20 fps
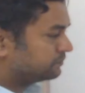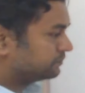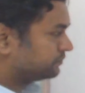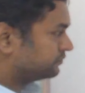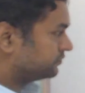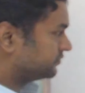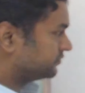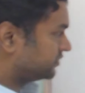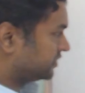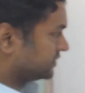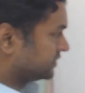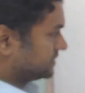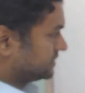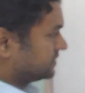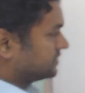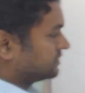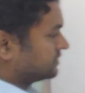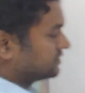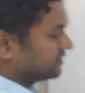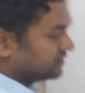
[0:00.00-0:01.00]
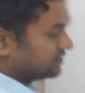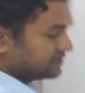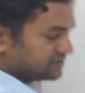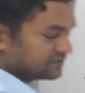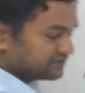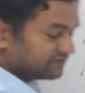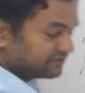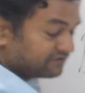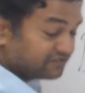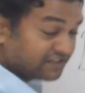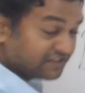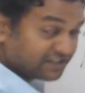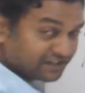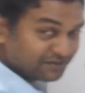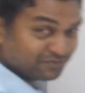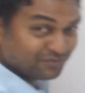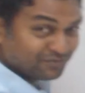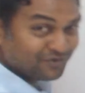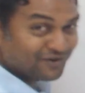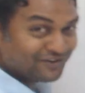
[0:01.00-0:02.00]
This is very
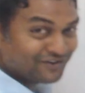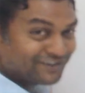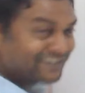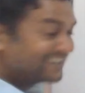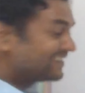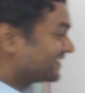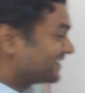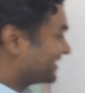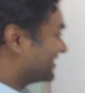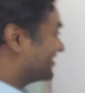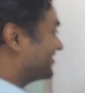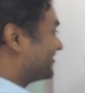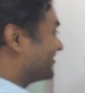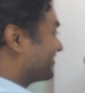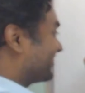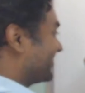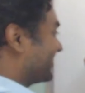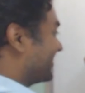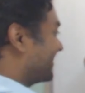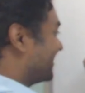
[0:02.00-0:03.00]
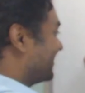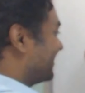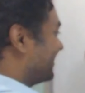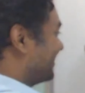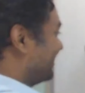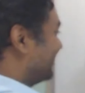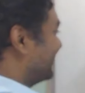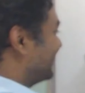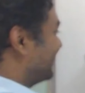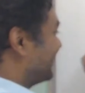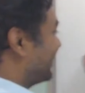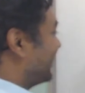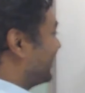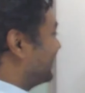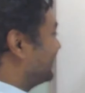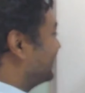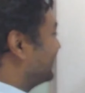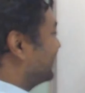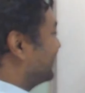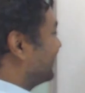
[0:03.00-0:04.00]
important. Okay.
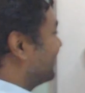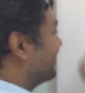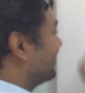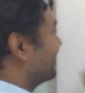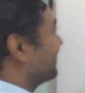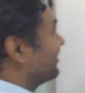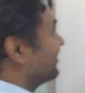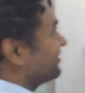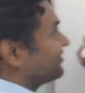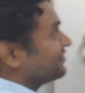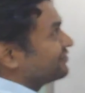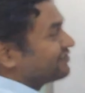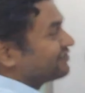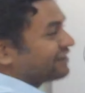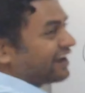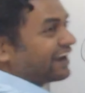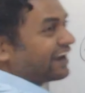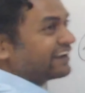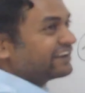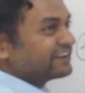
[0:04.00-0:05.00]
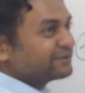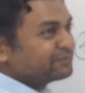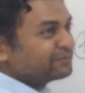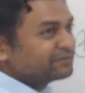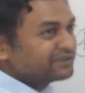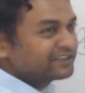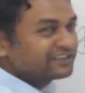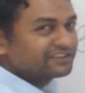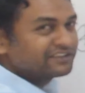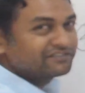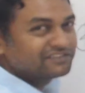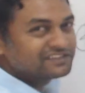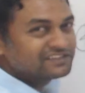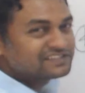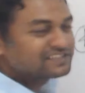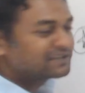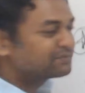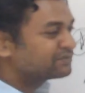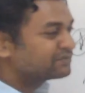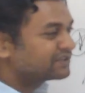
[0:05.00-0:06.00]
I randomly with
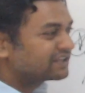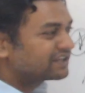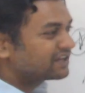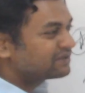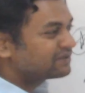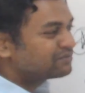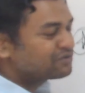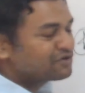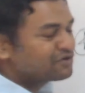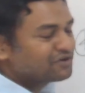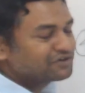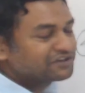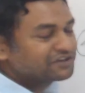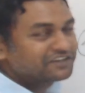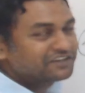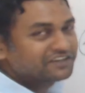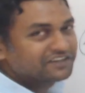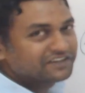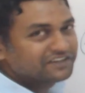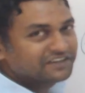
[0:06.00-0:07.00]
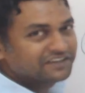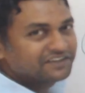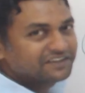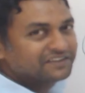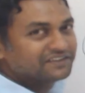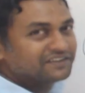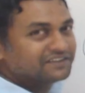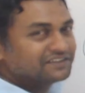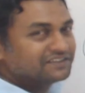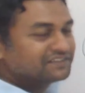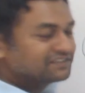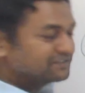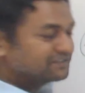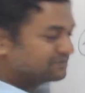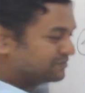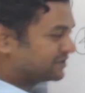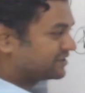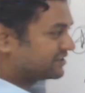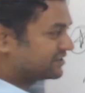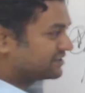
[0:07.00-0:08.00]
something I brought it,
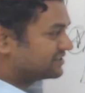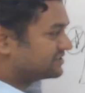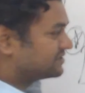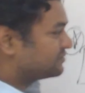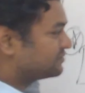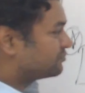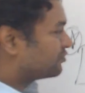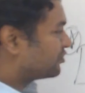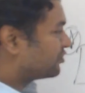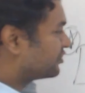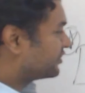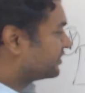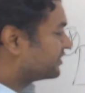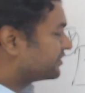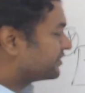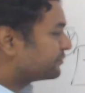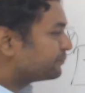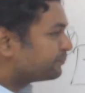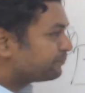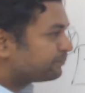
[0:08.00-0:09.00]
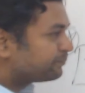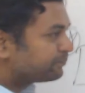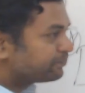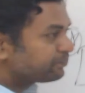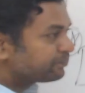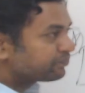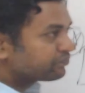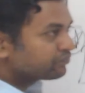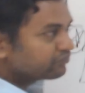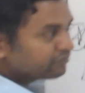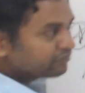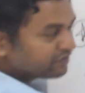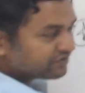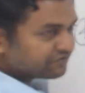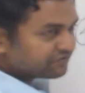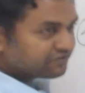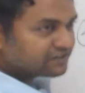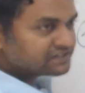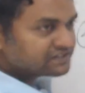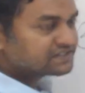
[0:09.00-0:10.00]
but it is important. But
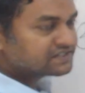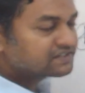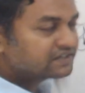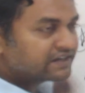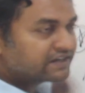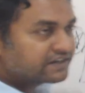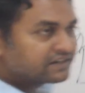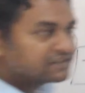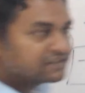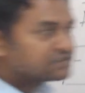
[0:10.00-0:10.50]
first let us